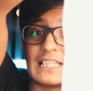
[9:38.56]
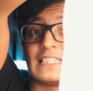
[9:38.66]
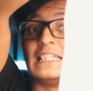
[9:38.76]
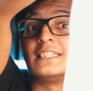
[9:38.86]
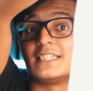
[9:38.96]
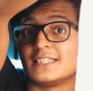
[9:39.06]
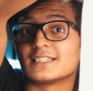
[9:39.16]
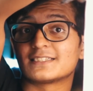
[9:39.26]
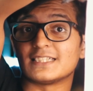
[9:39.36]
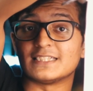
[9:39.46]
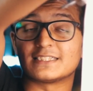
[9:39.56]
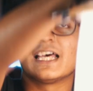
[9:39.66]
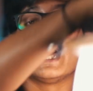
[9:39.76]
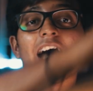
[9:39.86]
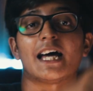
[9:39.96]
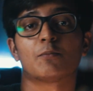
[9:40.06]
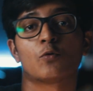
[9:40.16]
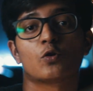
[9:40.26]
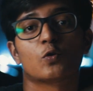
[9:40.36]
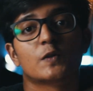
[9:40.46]
as interior scenes. And
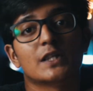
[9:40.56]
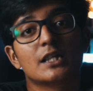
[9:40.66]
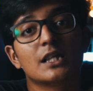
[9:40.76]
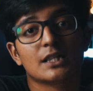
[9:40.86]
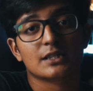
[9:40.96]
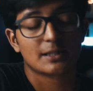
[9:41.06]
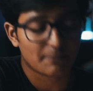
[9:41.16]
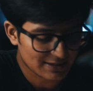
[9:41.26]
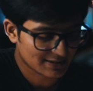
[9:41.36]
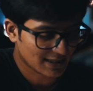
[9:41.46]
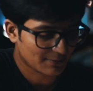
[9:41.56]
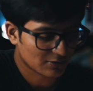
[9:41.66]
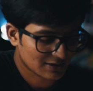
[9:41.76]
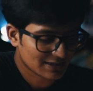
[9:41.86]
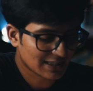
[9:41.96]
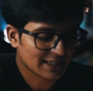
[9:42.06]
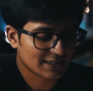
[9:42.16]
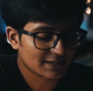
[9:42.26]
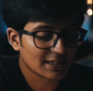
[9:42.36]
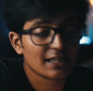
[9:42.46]
moreover, the best thing about this light
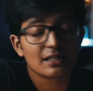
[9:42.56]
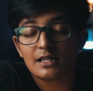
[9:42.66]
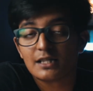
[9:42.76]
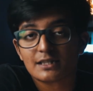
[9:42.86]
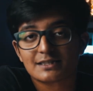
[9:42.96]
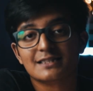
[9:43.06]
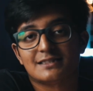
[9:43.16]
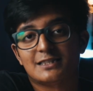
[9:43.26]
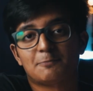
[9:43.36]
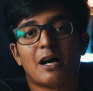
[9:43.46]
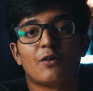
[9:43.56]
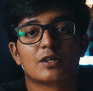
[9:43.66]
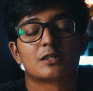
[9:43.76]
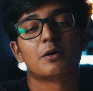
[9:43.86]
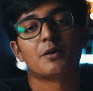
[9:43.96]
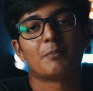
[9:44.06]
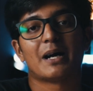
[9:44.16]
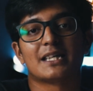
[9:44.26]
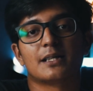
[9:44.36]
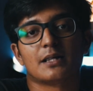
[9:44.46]
is, since it's powered
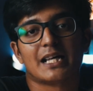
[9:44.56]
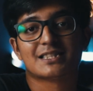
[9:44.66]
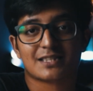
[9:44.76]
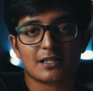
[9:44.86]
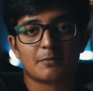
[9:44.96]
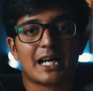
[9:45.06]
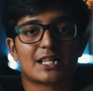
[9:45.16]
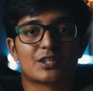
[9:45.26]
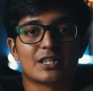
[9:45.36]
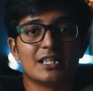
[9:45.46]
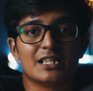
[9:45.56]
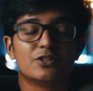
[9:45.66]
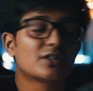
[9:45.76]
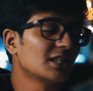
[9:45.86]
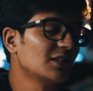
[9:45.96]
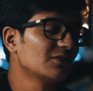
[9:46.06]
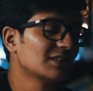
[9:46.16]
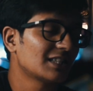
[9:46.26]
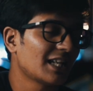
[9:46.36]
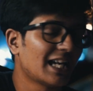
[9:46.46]
by an external battery, you can use
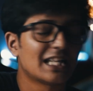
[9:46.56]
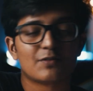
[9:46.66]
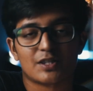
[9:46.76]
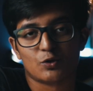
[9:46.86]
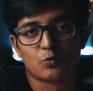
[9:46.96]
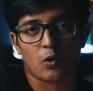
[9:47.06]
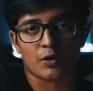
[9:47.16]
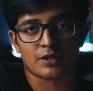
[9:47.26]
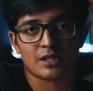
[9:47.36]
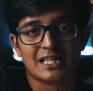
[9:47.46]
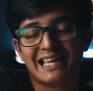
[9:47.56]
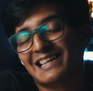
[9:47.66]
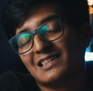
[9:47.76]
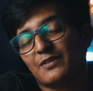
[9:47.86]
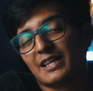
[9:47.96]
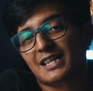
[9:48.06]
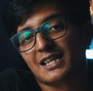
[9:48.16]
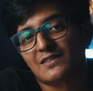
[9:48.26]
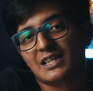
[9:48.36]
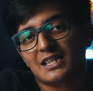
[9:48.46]
it anywhere you want. It is very
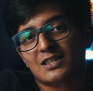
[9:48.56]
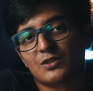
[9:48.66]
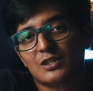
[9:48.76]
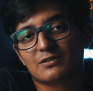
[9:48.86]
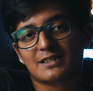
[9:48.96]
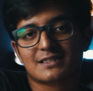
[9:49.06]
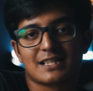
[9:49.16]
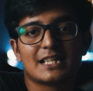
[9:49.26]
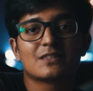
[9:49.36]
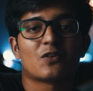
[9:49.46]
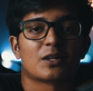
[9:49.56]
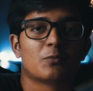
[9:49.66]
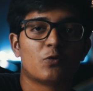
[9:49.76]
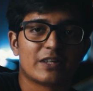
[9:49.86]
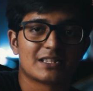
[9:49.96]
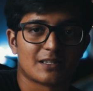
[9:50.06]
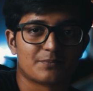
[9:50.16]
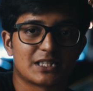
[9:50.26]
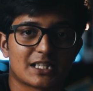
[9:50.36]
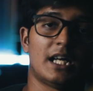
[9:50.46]
convenient to use this light for a moving
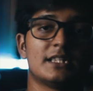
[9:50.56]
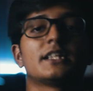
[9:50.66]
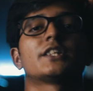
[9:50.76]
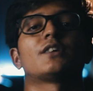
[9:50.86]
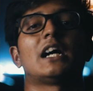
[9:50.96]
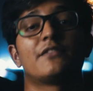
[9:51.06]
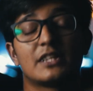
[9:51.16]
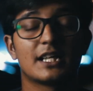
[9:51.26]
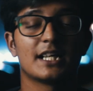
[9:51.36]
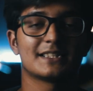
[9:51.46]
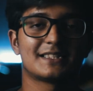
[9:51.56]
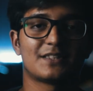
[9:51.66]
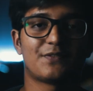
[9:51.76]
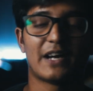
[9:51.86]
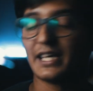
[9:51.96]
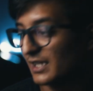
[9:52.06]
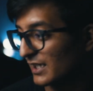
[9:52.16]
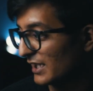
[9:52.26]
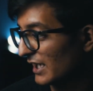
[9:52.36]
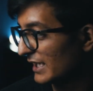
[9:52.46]
subject. And there you have it, guys.
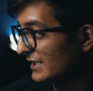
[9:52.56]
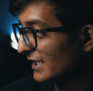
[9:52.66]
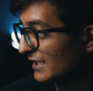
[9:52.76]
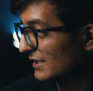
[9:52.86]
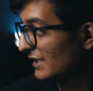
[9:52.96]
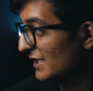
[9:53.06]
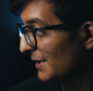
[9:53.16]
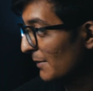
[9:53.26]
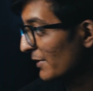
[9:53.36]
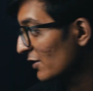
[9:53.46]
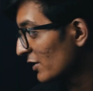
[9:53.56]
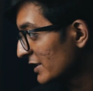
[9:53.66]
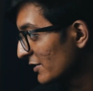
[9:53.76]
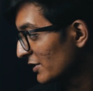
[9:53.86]
Finally, I think this time I'm recording the